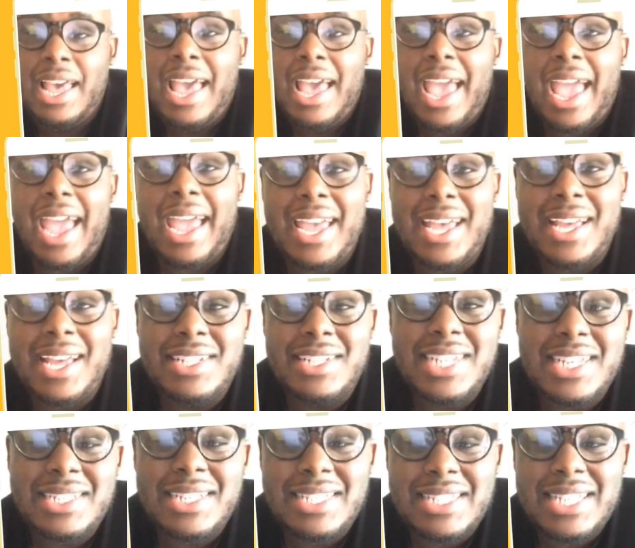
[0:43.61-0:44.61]
And
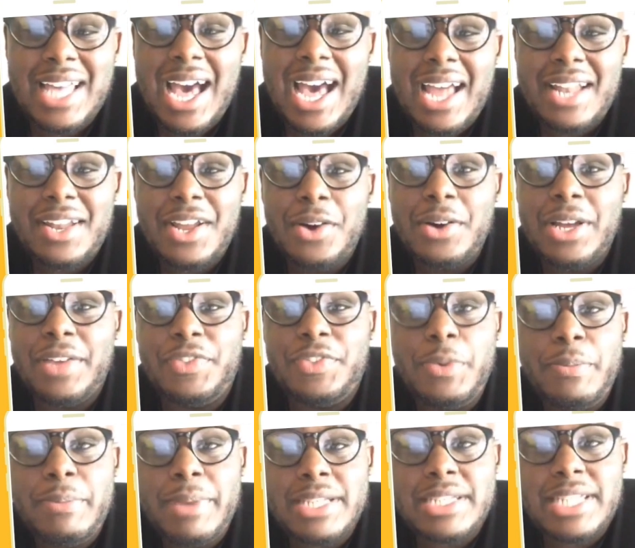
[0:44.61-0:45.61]
just a side note, if you
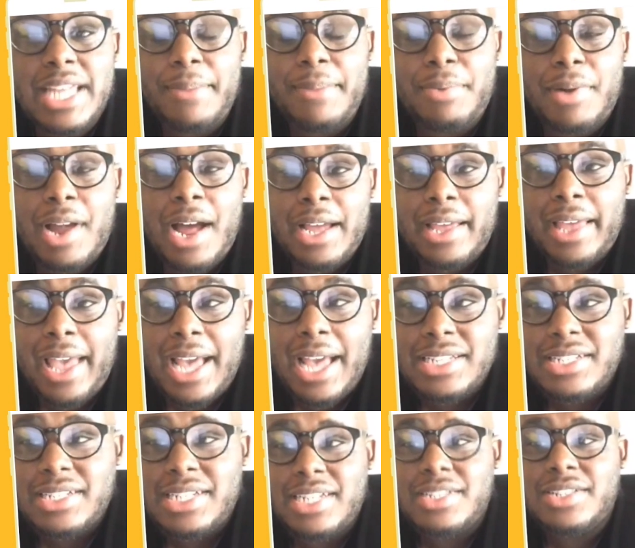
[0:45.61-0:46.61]
missed that
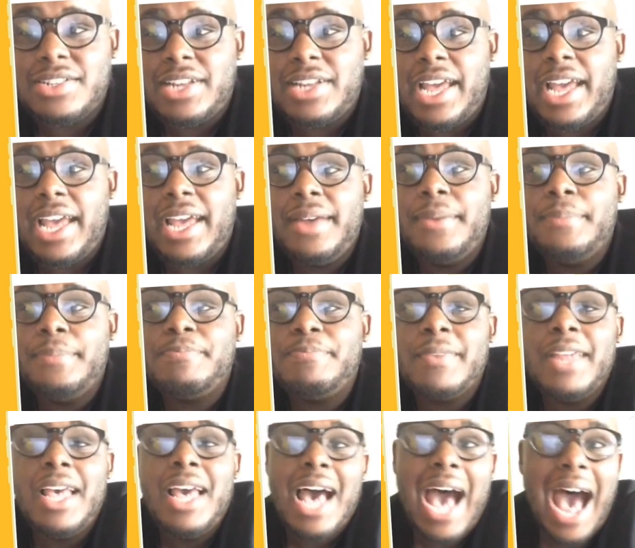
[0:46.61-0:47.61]
broadcast yesterday,
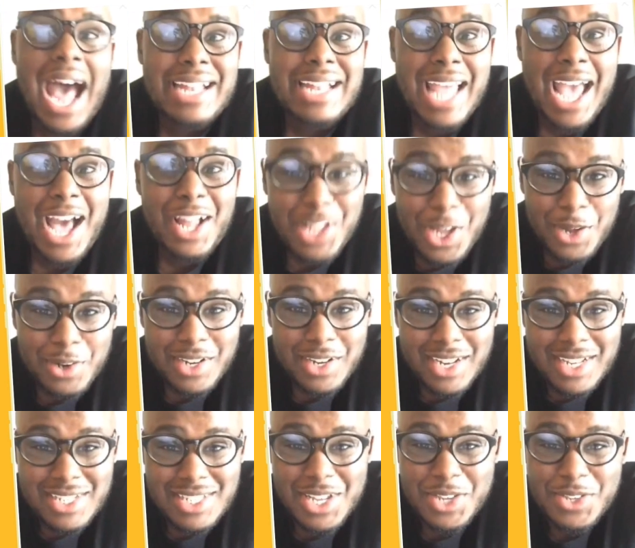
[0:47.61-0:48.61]
I downloaded
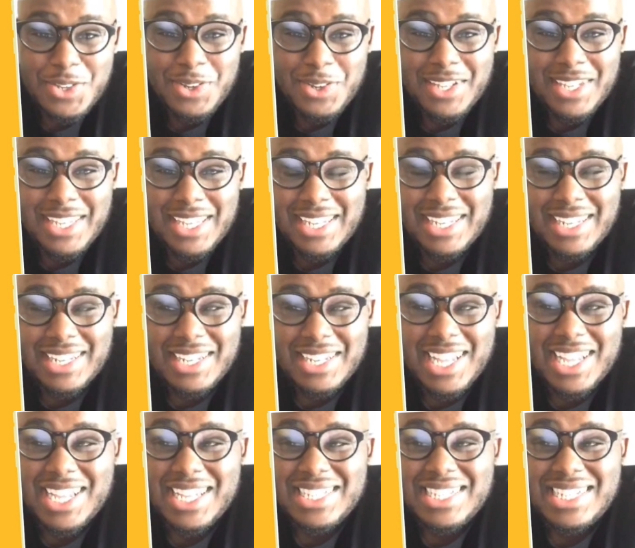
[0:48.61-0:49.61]
it. So you can
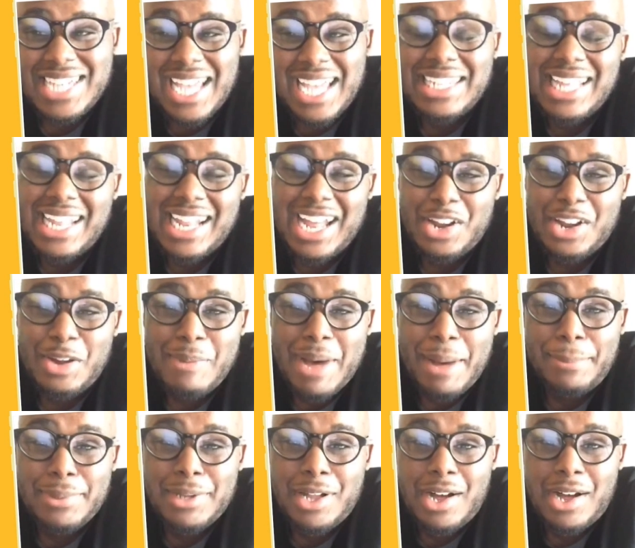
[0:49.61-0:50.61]
check that out on my
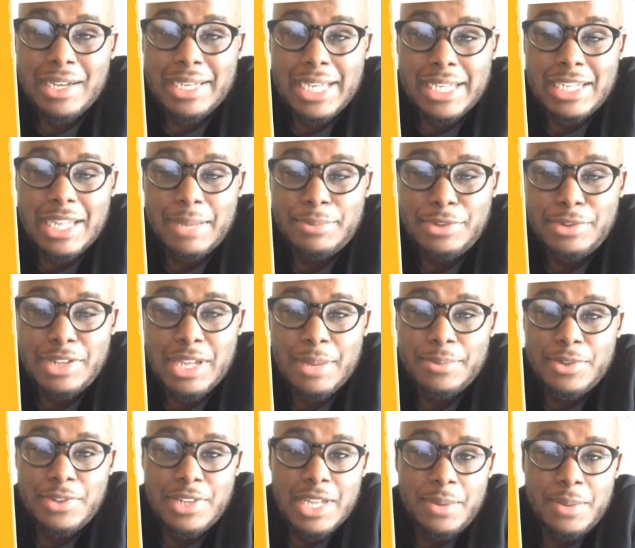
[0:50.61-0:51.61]
blog at
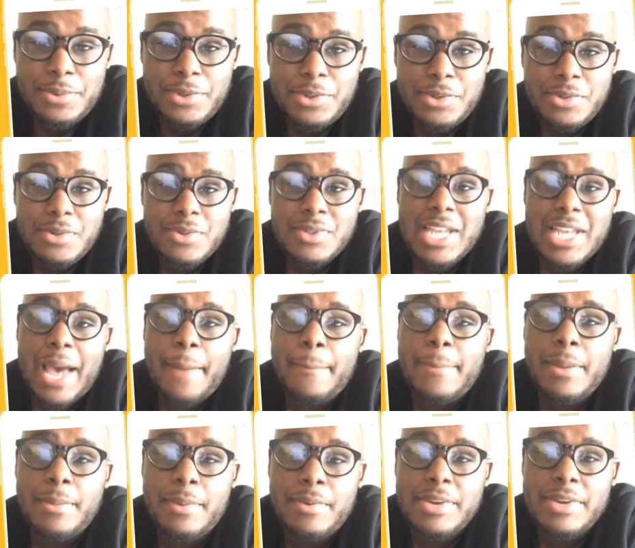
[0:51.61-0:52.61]

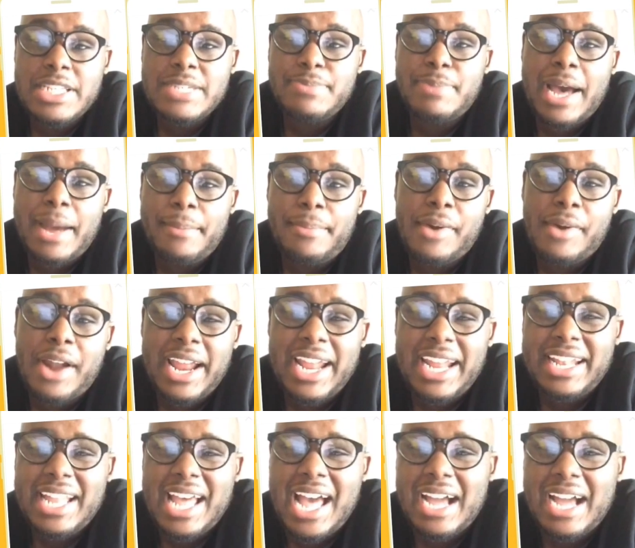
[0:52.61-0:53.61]

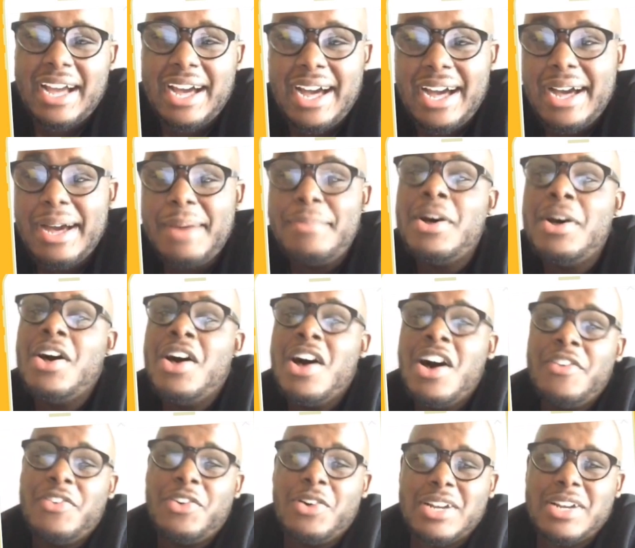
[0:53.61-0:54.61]

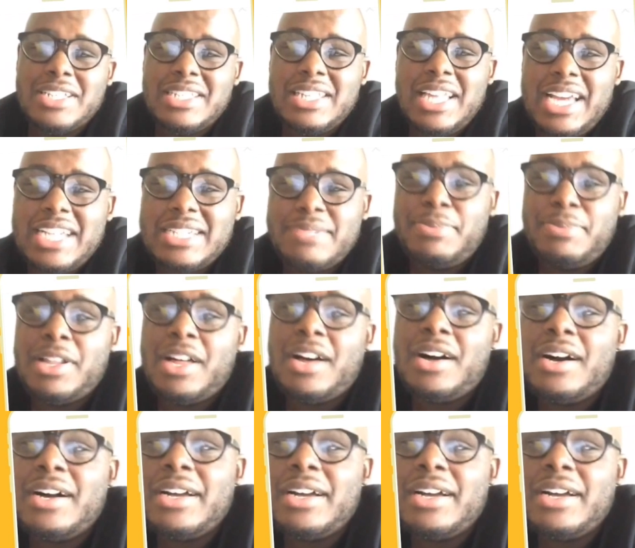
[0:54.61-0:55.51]
www.memoriesbybryant.com/blog.